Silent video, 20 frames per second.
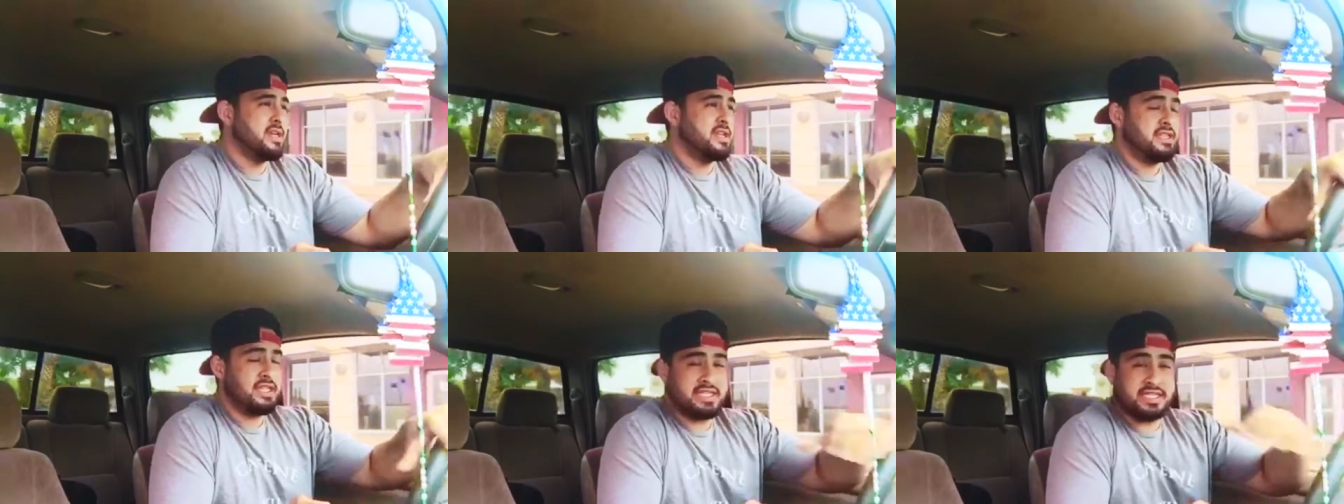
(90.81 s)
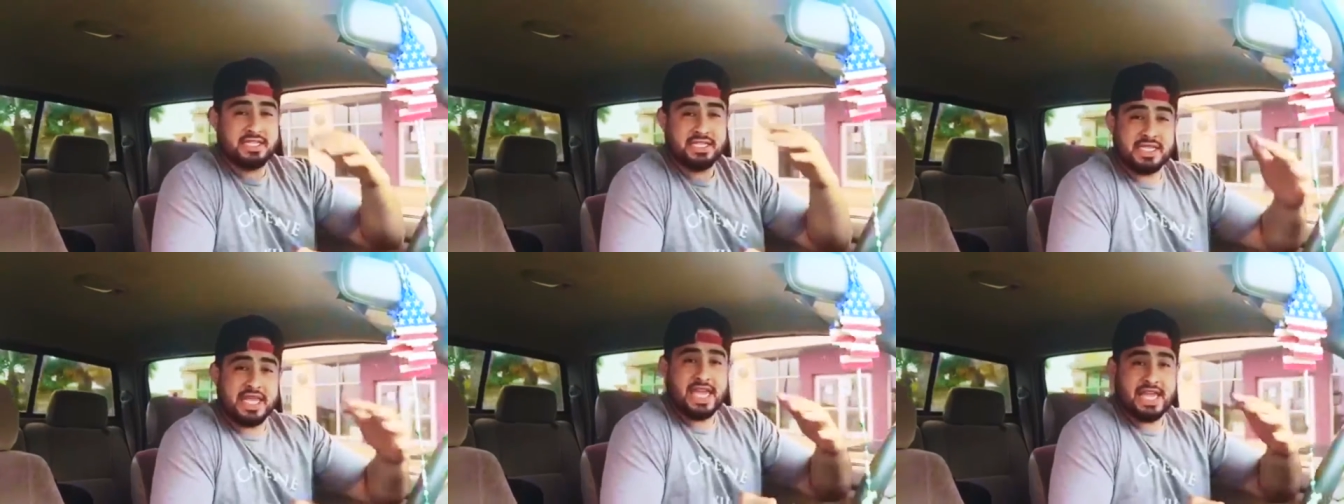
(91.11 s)

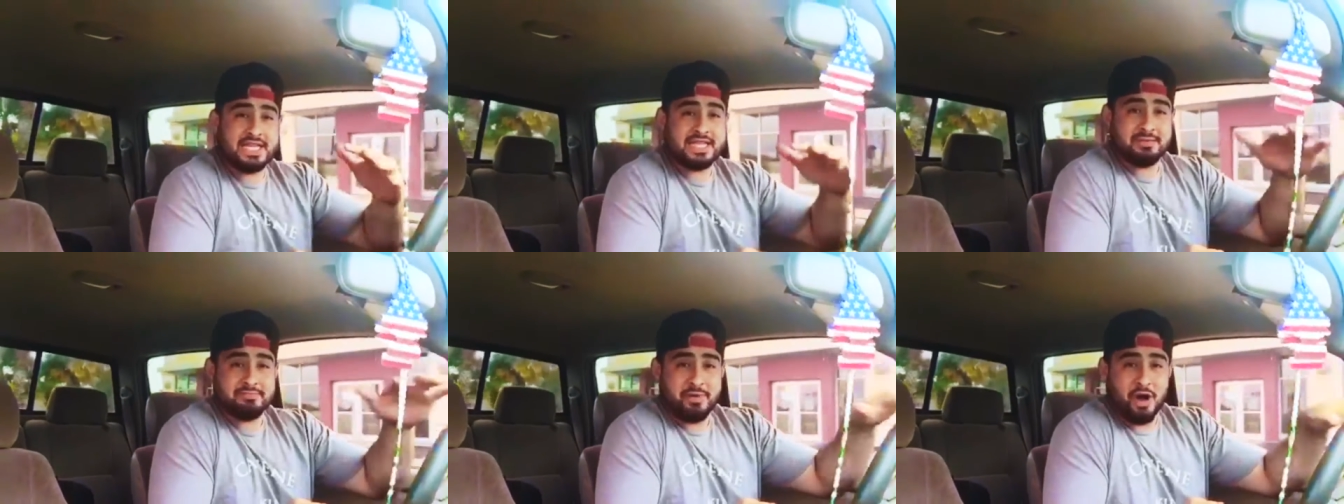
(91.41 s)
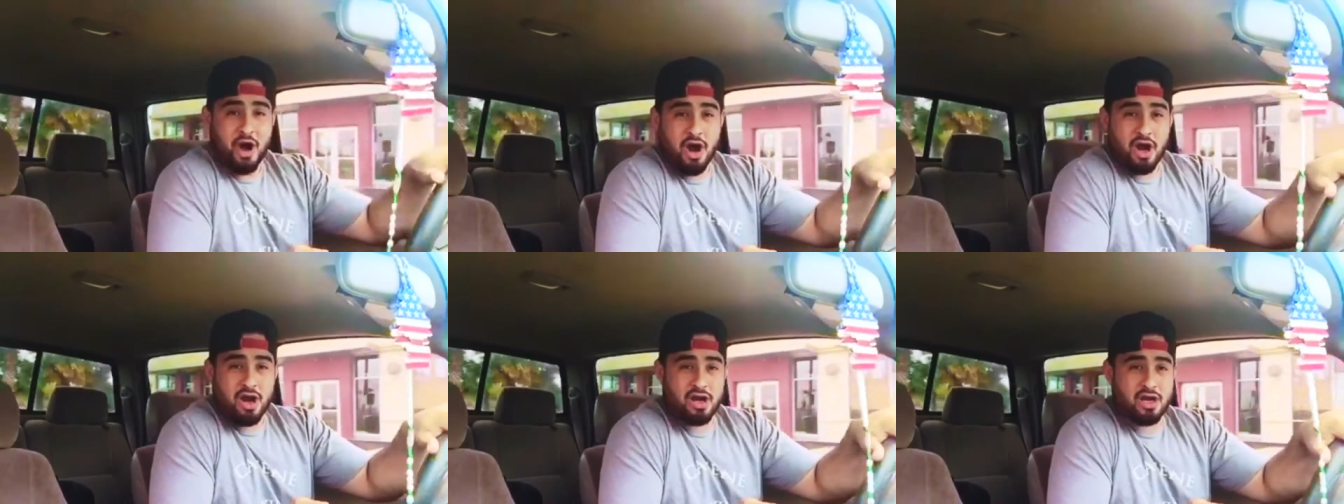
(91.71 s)
This is Take the
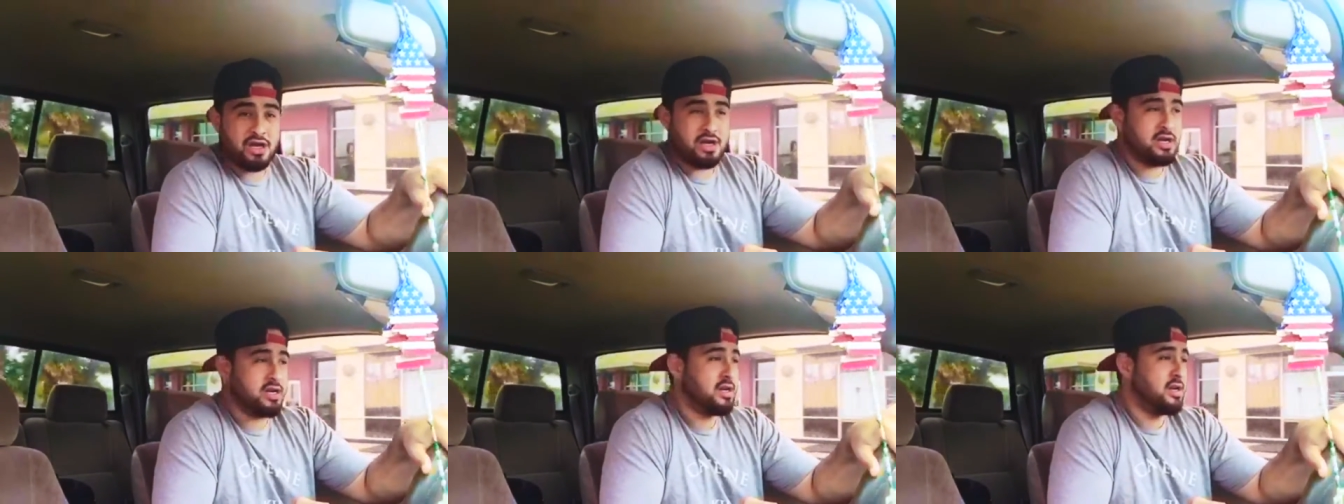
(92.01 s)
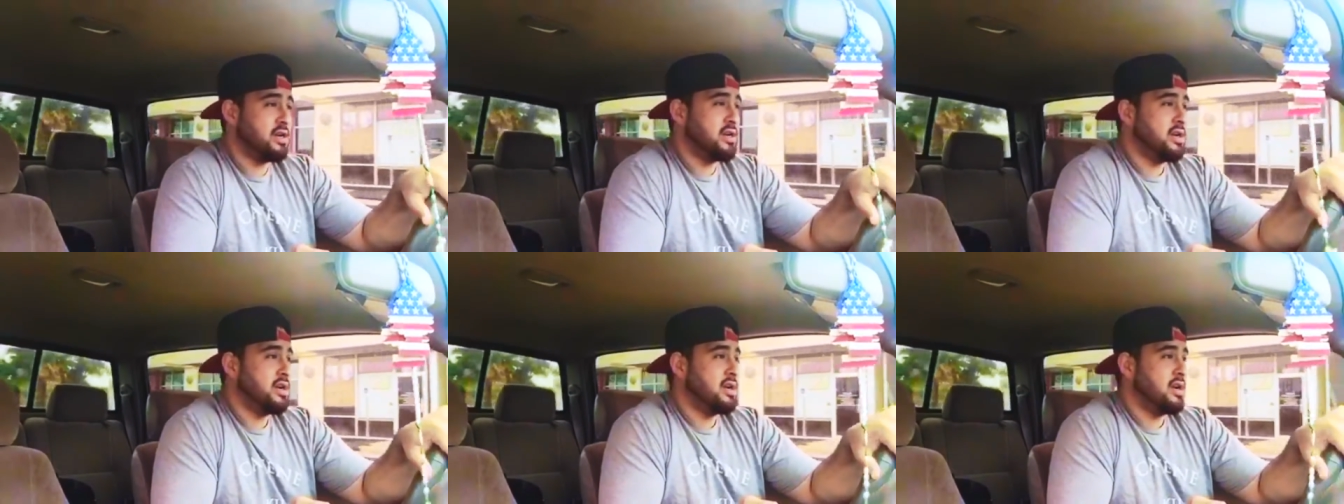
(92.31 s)
Bar,
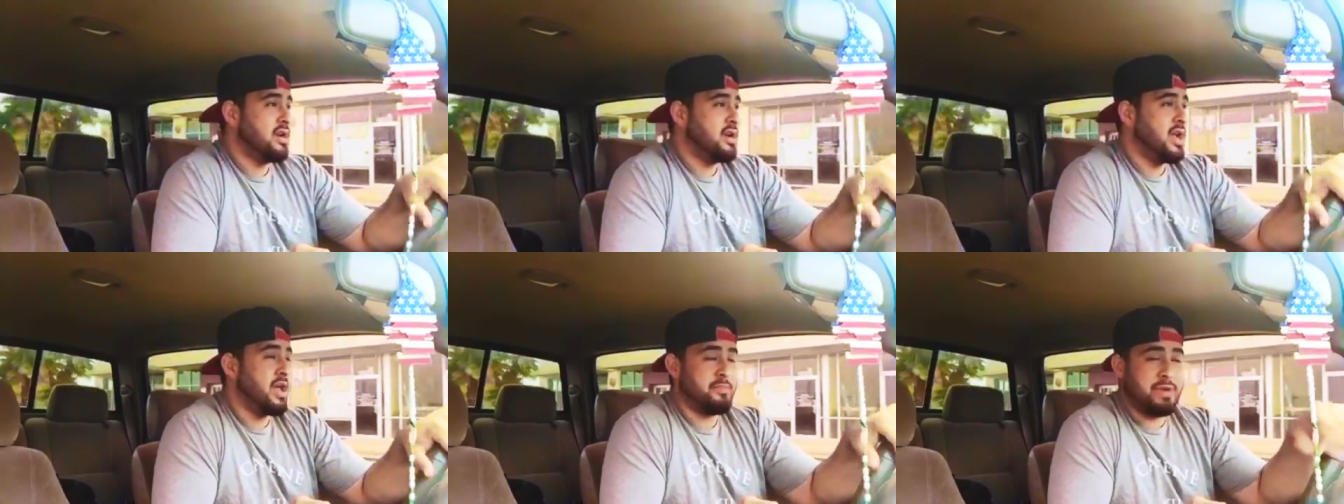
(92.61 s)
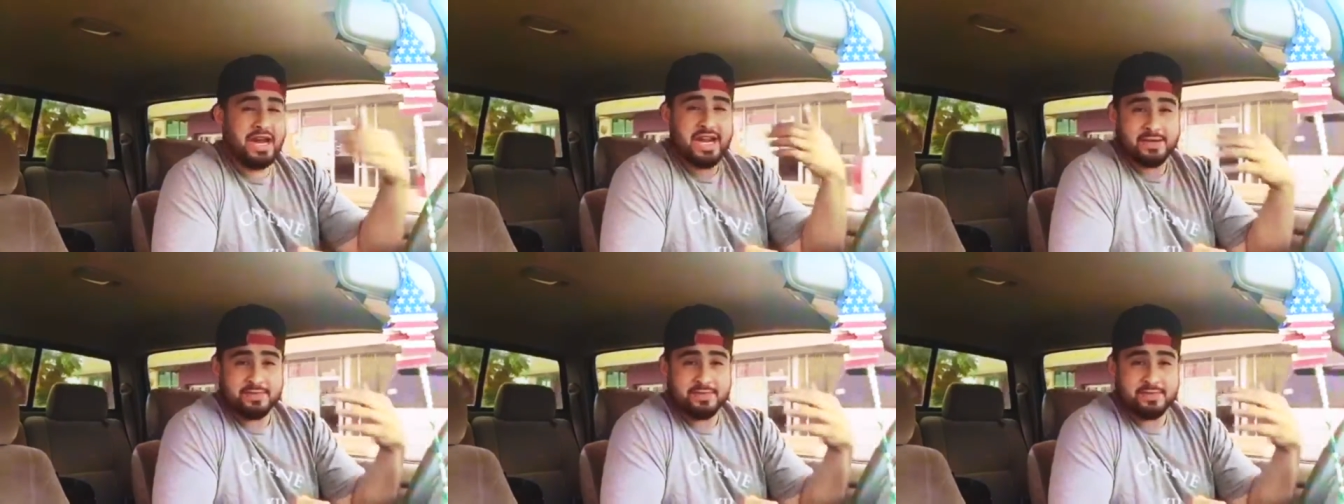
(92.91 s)
and my